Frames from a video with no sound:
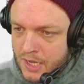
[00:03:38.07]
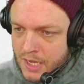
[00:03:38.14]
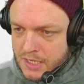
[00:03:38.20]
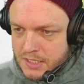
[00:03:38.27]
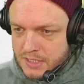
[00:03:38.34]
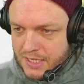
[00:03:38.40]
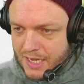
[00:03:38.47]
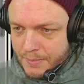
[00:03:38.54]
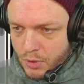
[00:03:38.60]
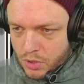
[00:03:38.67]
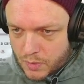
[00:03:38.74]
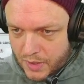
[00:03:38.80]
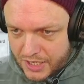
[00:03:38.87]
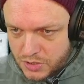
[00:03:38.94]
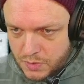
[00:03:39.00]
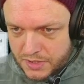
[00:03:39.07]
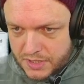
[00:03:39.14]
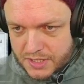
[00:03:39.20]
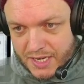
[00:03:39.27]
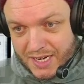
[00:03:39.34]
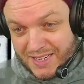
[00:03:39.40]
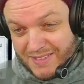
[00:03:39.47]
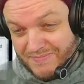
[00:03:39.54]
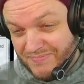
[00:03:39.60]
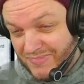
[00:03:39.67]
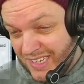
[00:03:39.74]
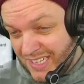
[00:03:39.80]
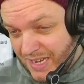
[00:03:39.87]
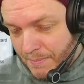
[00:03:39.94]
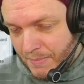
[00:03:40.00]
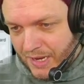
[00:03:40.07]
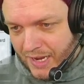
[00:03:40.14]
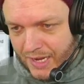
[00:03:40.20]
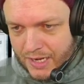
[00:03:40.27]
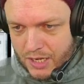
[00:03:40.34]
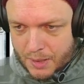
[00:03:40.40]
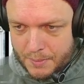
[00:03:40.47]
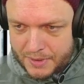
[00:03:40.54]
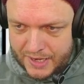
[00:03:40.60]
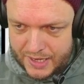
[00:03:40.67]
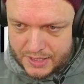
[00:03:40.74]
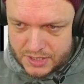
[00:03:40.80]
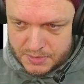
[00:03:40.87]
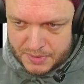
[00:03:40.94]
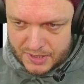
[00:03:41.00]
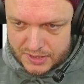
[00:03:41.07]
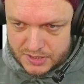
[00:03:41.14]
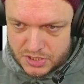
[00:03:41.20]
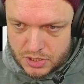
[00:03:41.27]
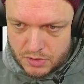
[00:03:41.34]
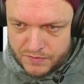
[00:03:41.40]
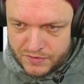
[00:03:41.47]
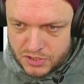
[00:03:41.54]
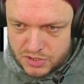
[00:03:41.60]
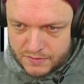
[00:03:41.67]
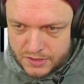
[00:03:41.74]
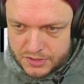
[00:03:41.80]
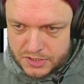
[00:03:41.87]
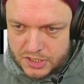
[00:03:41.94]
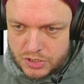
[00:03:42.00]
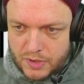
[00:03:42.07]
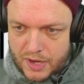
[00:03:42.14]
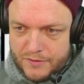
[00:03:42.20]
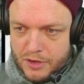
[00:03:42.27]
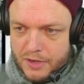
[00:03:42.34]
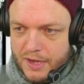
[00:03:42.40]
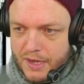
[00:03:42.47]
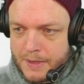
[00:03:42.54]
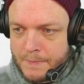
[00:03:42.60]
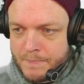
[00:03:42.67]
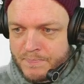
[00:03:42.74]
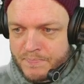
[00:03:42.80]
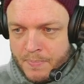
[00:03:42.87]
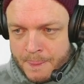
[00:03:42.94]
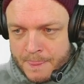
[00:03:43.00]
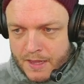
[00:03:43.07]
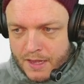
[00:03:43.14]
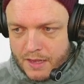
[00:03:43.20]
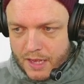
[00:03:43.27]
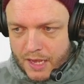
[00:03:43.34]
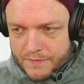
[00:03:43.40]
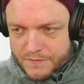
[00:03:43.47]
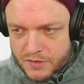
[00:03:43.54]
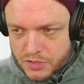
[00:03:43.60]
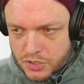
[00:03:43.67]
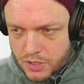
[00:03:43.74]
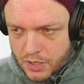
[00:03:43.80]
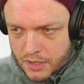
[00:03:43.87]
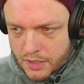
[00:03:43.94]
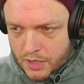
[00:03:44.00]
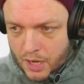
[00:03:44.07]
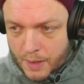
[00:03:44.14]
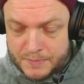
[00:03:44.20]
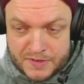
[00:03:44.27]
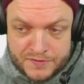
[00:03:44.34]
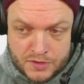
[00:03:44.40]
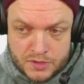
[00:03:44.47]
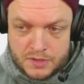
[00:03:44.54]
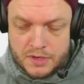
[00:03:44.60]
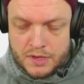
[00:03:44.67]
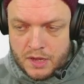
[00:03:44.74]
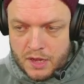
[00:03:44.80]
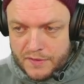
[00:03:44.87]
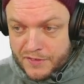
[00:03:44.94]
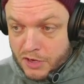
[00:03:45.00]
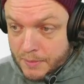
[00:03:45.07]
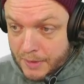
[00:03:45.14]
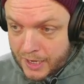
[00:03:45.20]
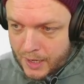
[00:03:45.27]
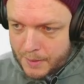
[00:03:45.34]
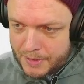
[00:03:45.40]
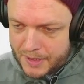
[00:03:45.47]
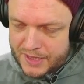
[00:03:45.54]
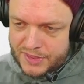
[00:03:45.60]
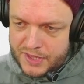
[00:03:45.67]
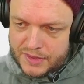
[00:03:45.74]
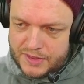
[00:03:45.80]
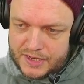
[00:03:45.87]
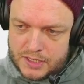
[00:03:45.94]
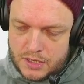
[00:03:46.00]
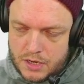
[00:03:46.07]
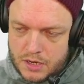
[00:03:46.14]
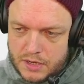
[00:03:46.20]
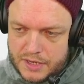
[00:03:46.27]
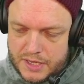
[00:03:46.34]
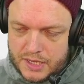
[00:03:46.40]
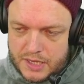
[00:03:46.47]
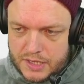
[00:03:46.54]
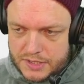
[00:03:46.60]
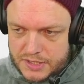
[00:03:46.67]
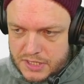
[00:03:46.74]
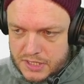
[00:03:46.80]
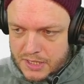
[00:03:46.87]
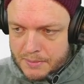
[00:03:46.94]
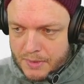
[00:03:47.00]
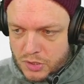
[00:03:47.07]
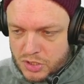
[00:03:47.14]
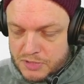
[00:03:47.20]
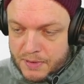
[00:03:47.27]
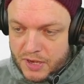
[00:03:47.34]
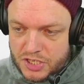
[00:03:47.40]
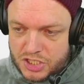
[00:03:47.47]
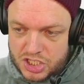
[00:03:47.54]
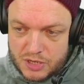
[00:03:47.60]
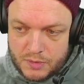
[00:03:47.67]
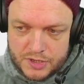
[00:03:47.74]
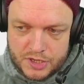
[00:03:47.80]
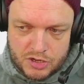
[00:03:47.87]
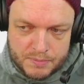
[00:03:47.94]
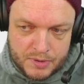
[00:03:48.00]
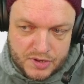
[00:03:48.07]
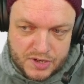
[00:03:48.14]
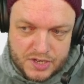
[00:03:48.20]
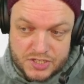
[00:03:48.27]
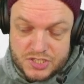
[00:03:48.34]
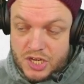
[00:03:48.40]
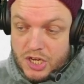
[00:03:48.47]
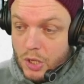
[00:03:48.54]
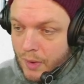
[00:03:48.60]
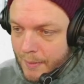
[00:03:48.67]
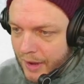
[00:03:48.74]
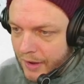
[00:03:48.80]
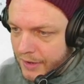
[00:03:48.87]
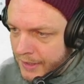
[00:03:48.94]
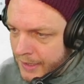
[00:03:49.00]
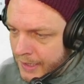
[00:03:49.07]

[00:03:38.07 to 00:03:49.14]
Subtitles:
Sideboard-wise with the deck, it can be kind of complicated to build. So first of all, you need Graveyard Hate. I've opted for Pharmacope. I think that card is the most punishing when your opponent doesn't know about it.